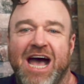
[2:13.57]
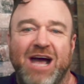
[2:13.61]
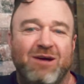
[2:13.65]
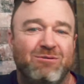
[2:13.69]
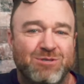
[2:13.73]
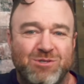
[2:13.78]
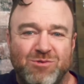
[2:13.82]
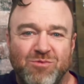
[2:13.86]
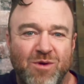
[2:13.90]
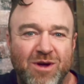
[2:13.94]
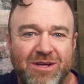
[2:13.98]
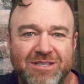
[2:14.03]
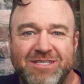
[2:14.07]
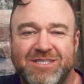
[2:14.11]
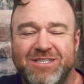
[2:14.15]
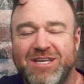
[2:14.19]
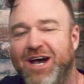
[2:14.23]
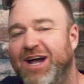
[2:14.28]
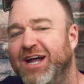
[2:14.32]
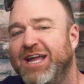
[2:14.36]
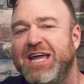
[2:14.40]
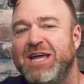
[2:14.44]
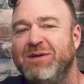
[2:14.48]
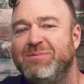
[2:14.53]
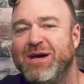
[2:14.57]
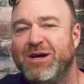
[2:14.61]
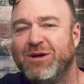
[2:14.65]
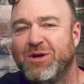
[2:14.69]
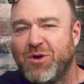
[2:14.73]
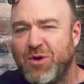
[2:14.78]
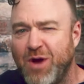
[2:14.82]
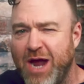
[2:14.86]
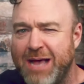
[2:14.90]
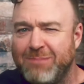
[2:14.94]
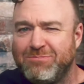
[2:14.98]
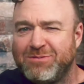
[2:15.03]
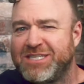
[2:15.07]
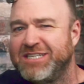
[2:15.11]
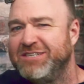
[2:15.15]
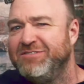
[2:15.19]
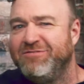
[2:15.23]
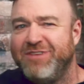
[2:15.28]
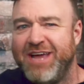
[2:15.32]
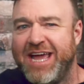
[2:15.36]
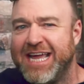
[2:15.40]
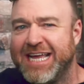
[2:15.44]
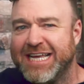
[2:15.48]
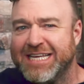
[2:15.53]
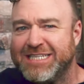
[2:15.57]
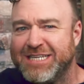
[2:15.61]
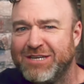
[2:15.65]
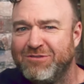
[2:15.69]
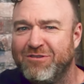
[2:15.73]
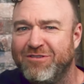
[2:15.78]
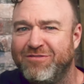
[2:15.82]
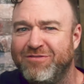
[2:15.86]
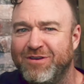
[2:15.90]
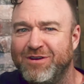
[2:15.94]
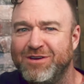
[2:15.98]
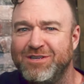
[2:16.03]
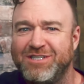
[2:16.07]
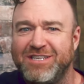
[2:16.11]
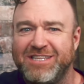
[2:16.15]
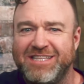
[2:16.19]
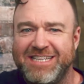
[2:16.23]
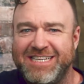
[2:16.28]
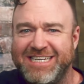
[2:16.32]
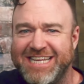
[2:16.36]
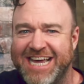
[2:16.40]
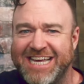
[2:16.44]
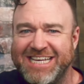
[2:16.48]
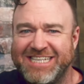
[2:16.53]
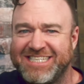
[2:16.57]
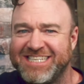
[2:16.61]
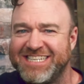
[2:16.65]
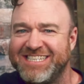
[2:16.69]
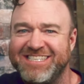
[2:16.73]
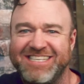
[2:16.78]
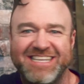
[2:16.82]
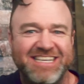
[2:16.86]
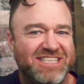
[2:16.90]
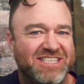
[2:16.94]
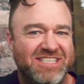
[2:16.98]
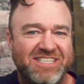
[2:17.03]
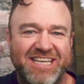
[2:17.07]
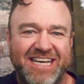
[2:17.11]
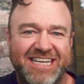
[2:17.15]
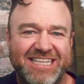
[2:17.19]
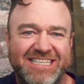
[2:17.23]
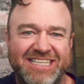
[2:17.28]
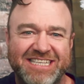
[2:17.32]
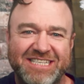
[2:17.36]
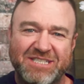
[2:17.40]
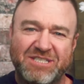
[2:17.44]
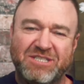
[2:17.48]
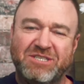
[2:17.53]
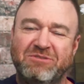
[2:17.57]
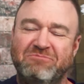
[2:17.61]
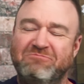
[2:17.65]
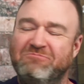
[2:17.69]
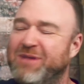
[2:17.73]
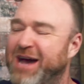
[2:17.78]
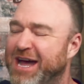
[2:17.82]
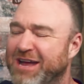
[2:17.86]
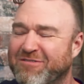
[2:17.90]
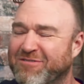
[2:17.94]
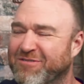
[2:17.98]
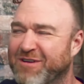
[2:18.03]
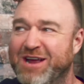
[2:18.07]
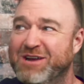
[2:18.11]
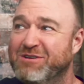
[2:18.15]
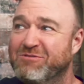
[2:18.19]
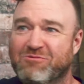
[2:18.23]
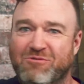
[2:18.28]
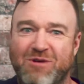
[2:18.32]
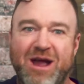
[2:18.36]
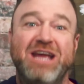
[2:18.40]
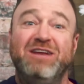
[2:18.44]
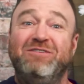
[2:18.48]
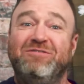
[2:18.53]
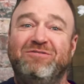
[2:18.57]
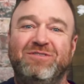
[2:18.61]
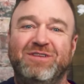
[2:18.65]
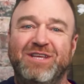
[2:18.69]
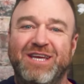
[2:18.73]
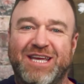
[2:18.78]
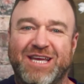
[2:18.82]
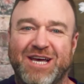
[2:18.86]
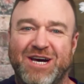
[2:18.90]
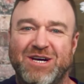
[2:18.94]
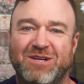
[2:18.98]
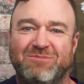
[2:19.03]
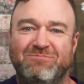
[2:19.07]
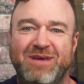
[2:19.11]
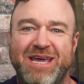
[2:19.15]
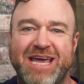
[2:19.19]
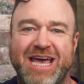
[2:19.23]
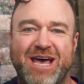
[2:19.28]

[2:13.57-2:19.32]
I was once talking about craps in Vegas and referred to the dice as D6s, and my friend rightfully called me